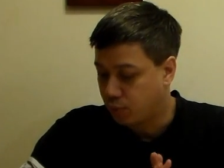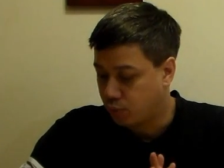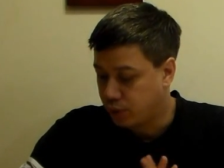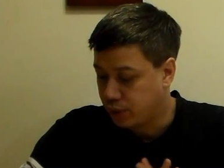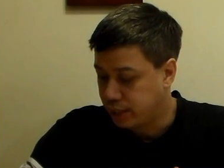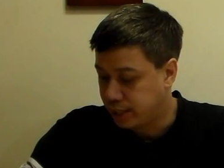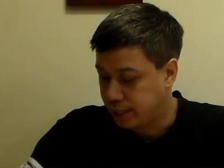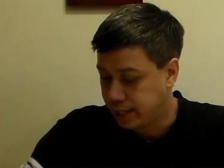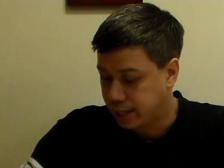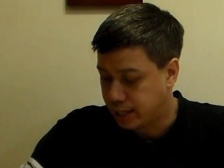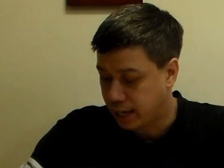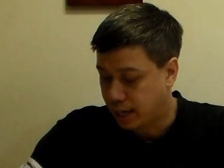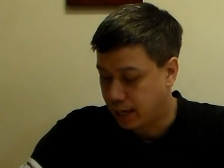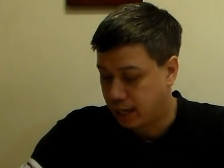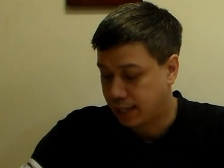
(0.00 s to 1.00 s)
really
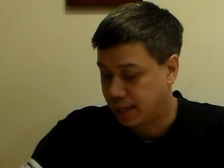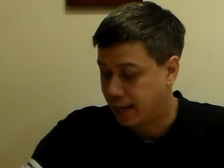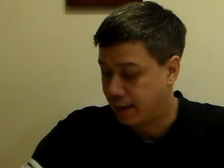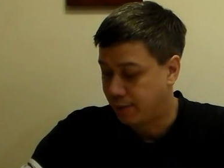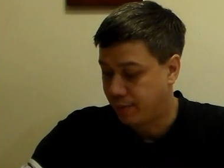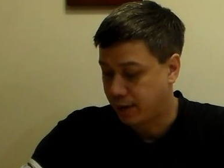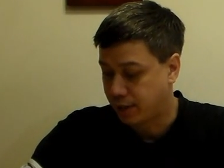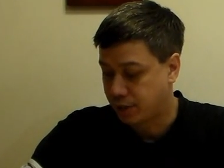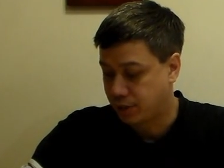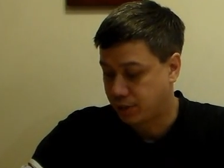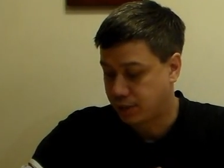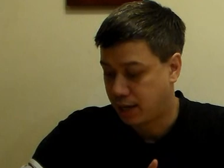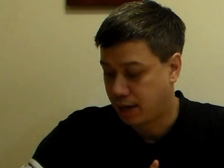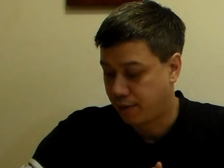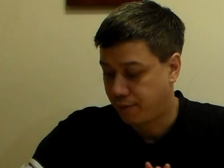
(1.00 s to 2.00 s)
got a lot of extra
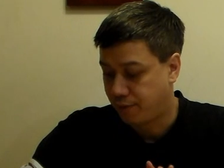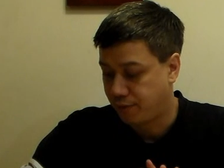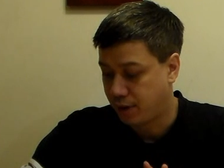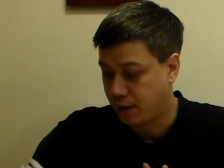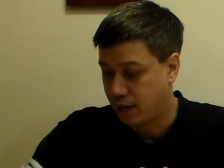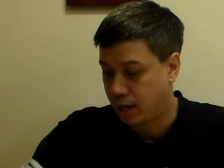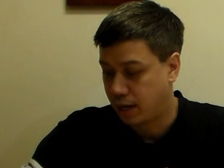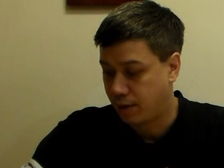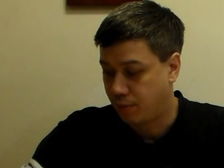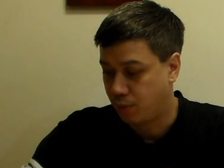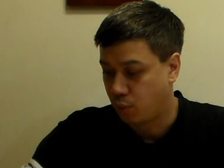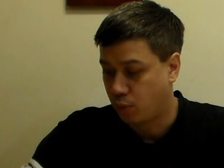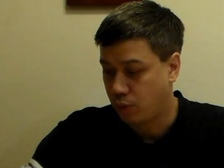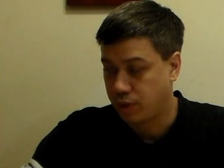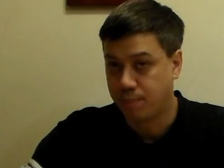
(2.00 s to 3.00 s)
stuff.
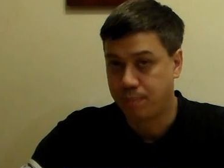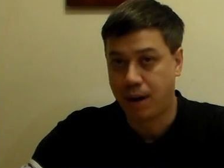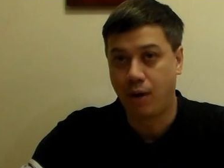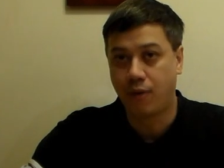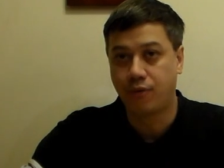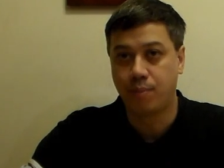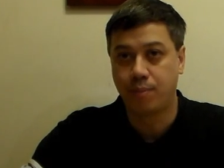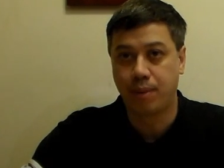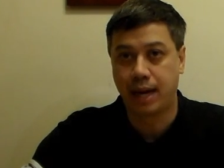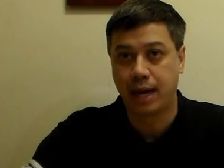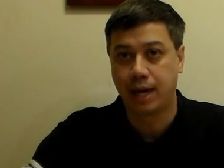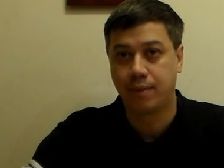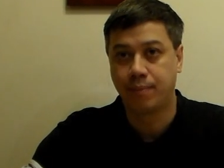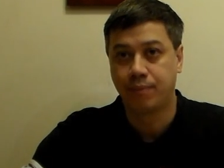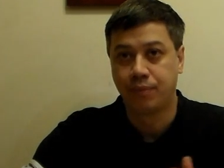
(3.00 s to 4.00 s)
With the power from
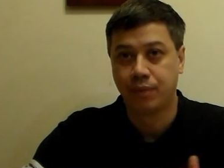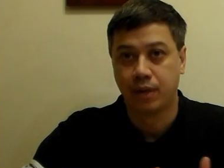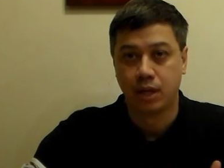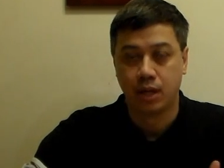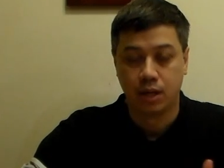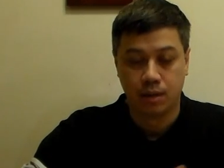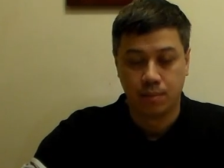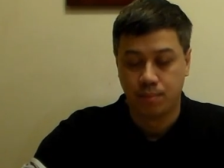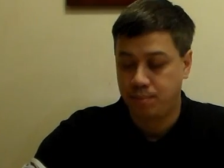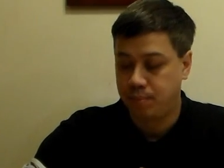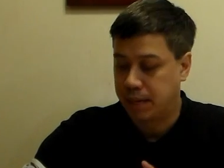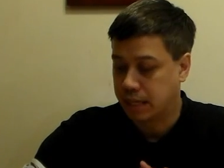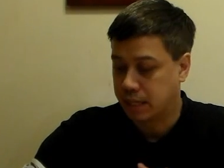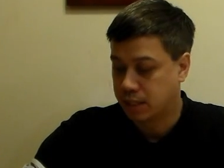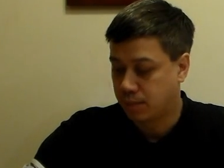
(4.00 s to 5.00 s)
pain
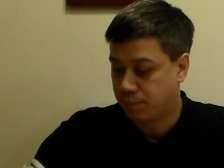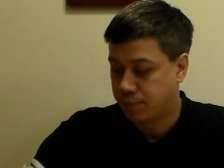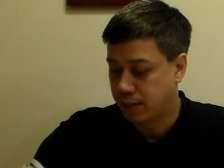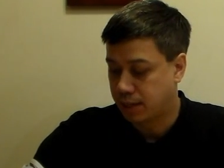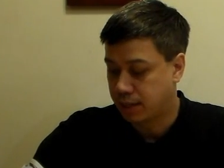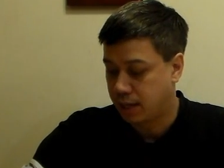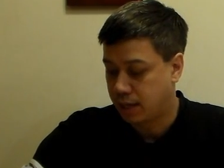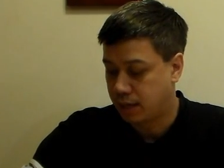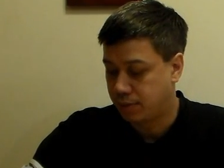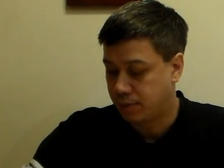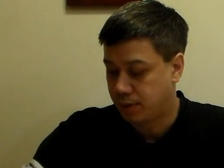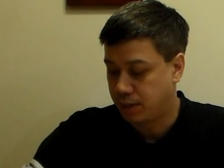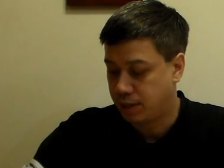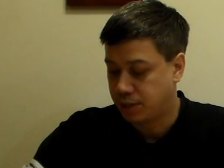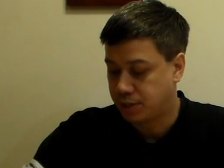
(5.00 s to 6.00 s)
being something that
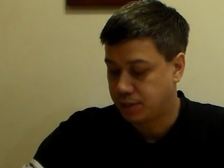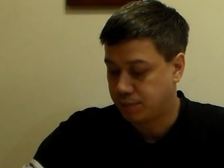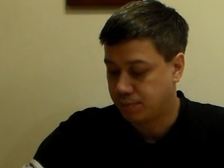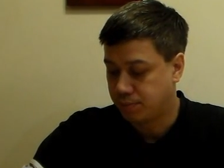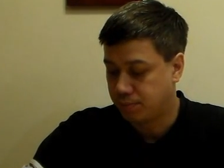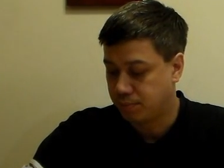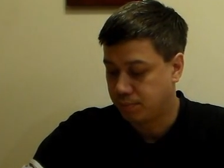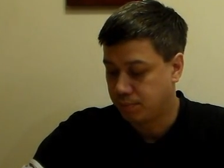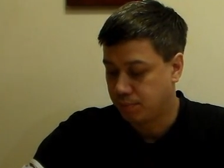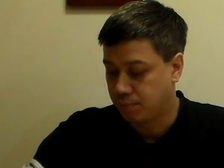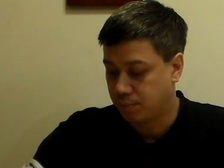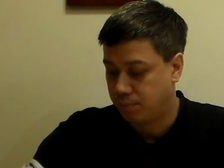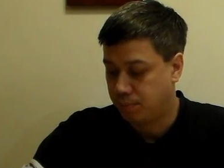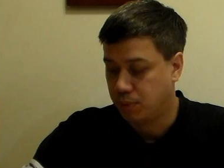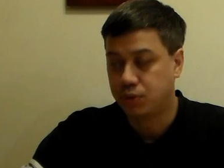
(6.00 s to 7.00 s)
is
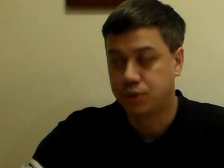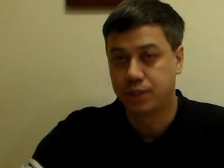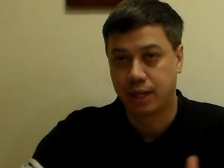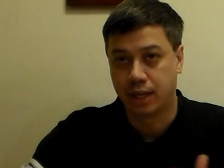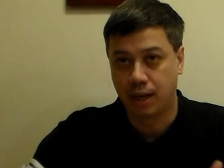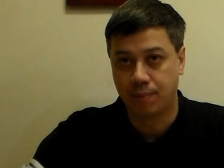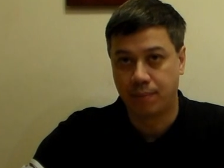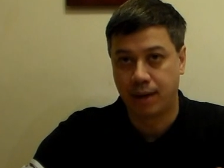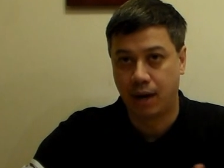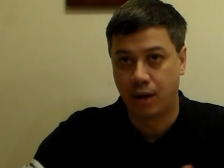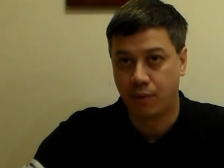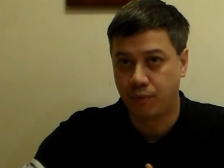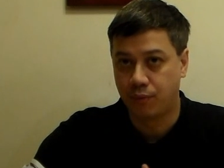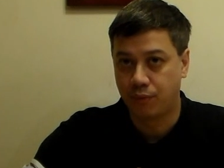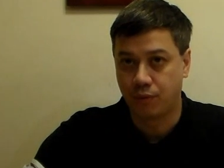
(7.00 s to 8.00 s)
boosting up
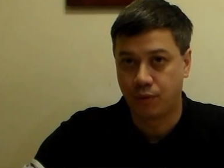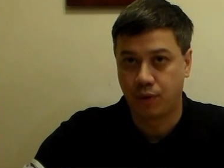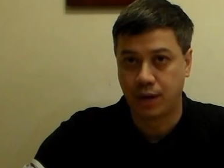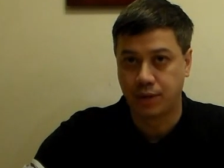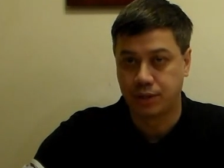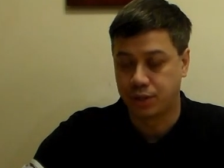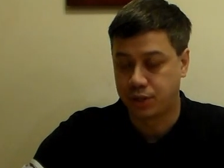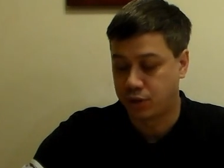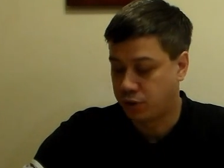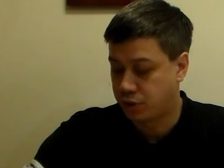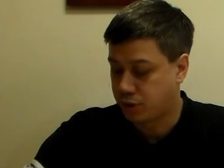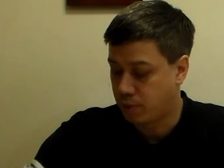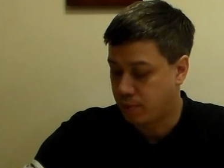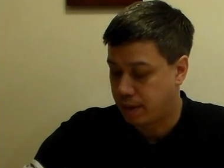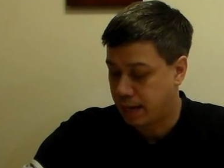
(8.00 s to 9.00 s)
now as the
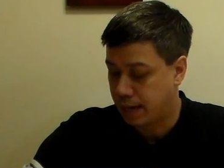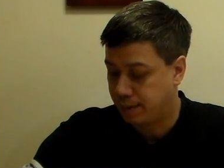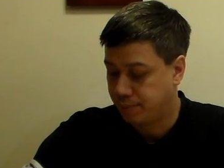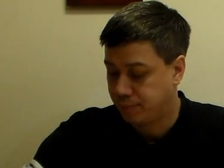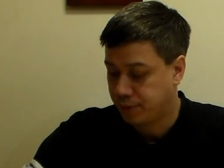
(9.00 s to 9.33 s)
turns go by,